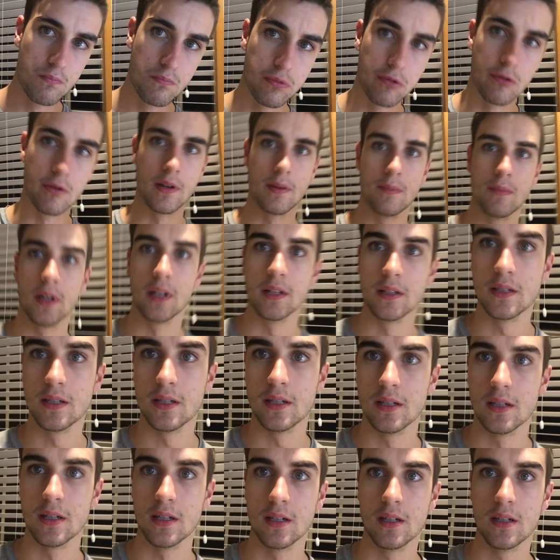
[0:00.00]
pretty
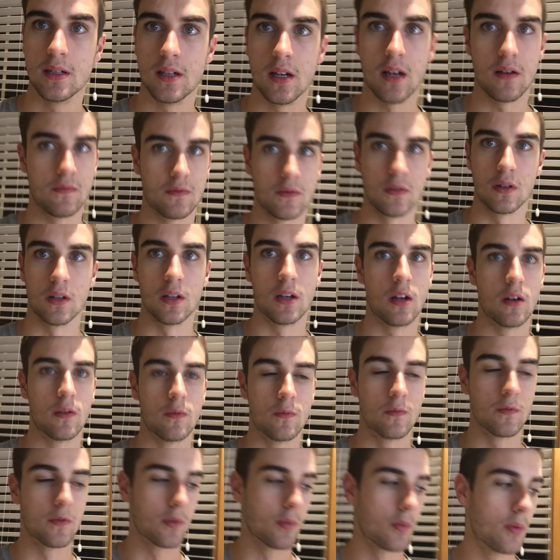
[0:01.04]
much have got
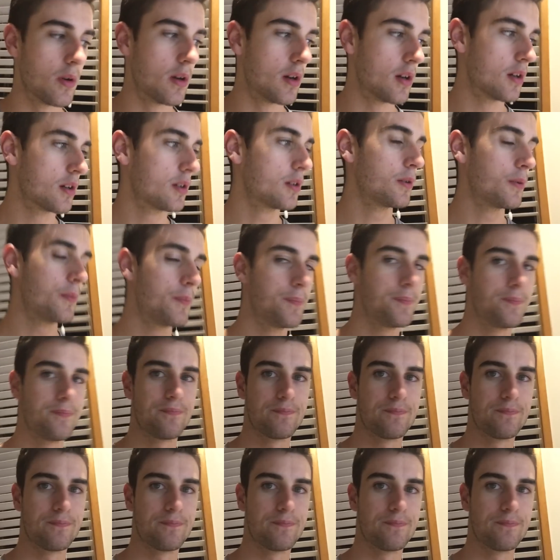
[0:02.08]
home from work,